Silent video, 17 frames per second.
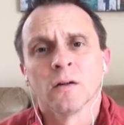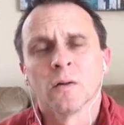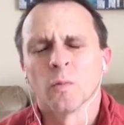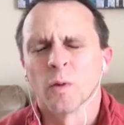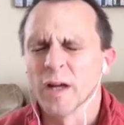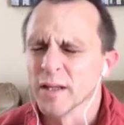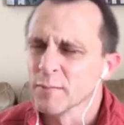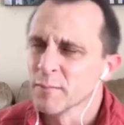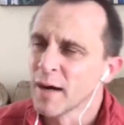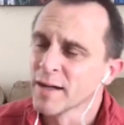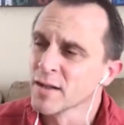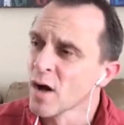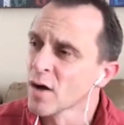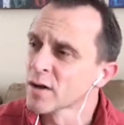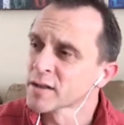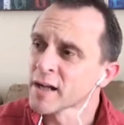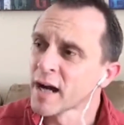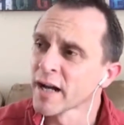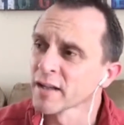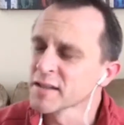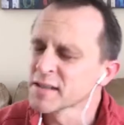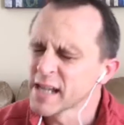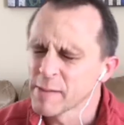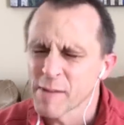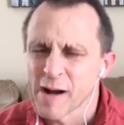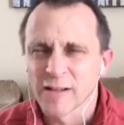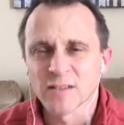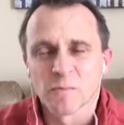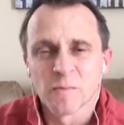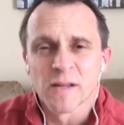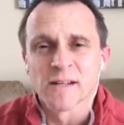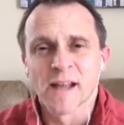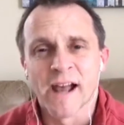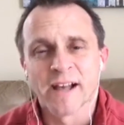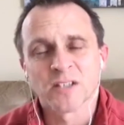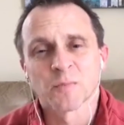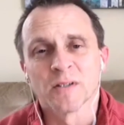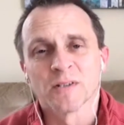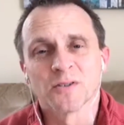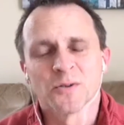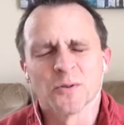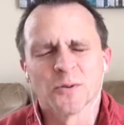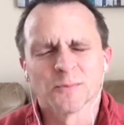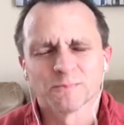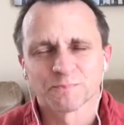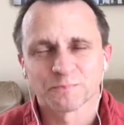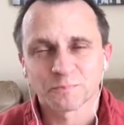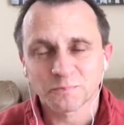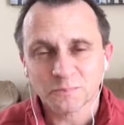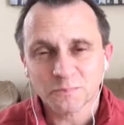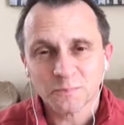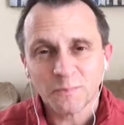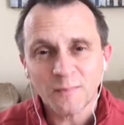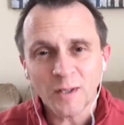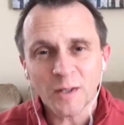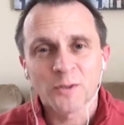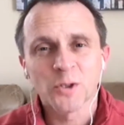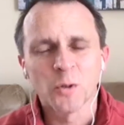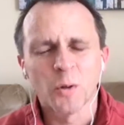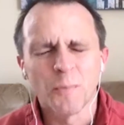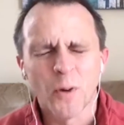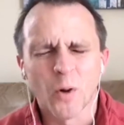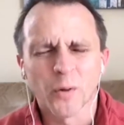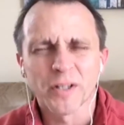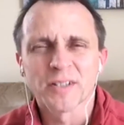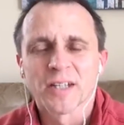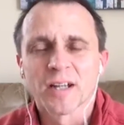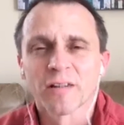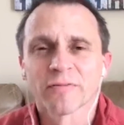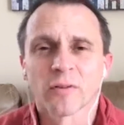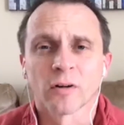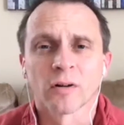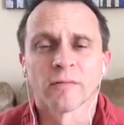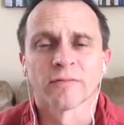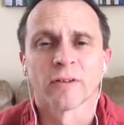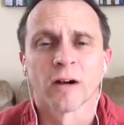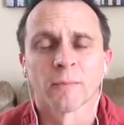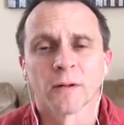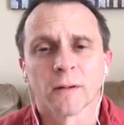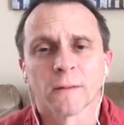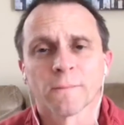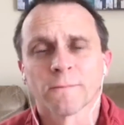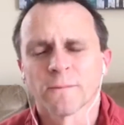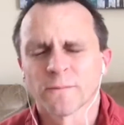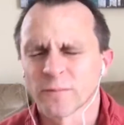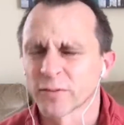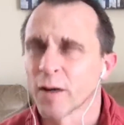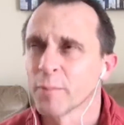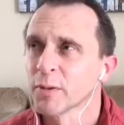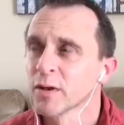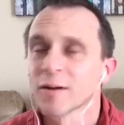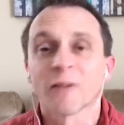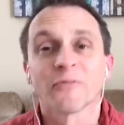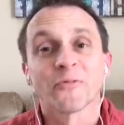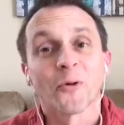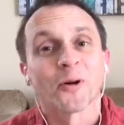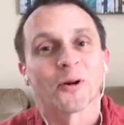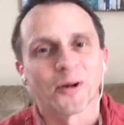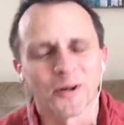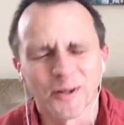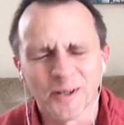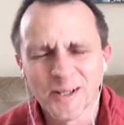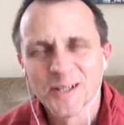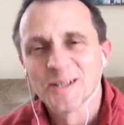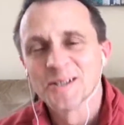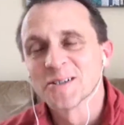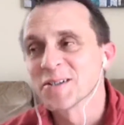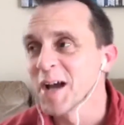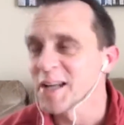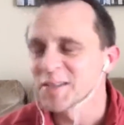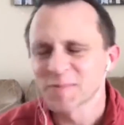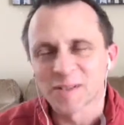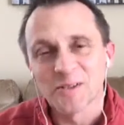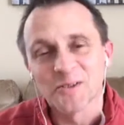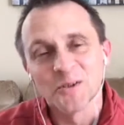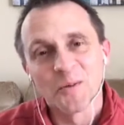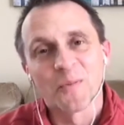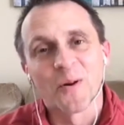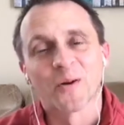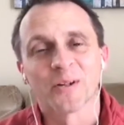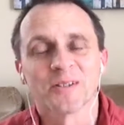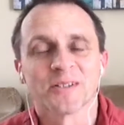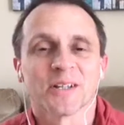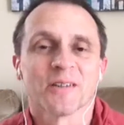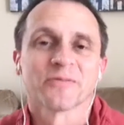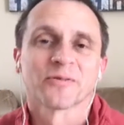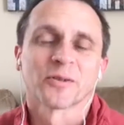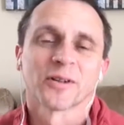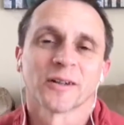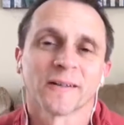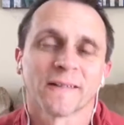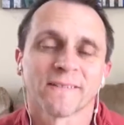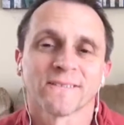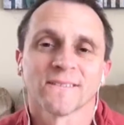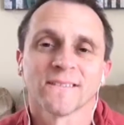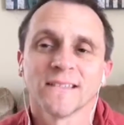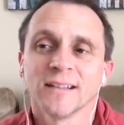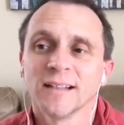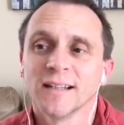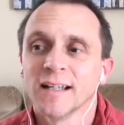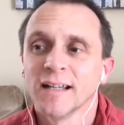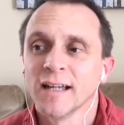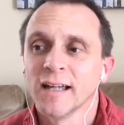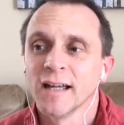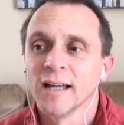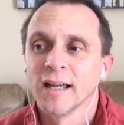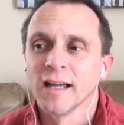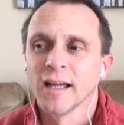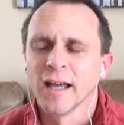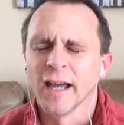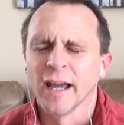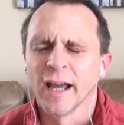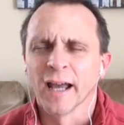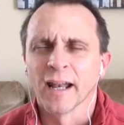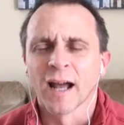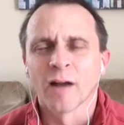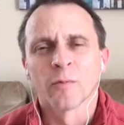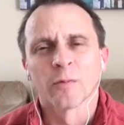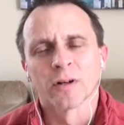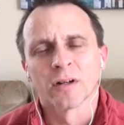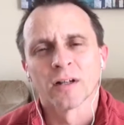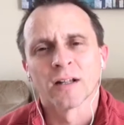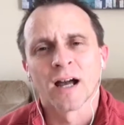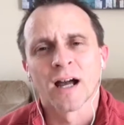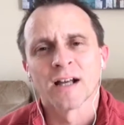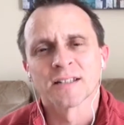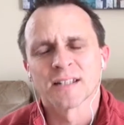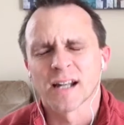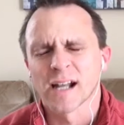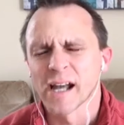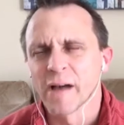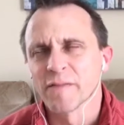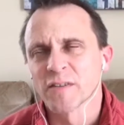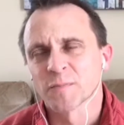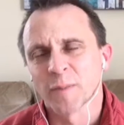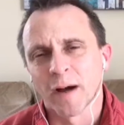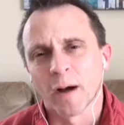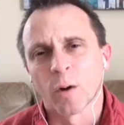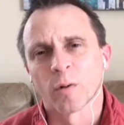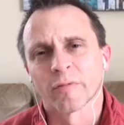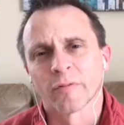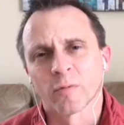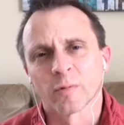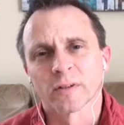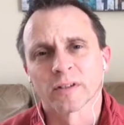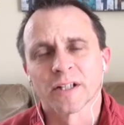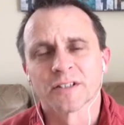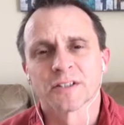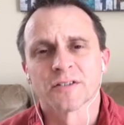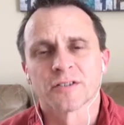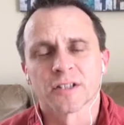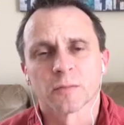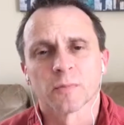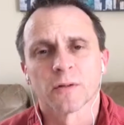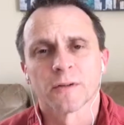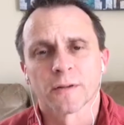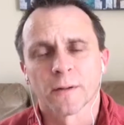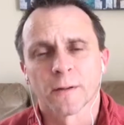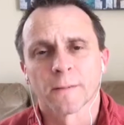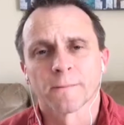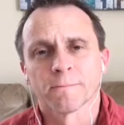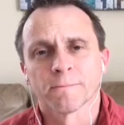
when my daughter Kylie came out to me and asked me to do a ponytail for her. She asked me to do a ponytail for her. And I realized that I have this powerful relationship with her.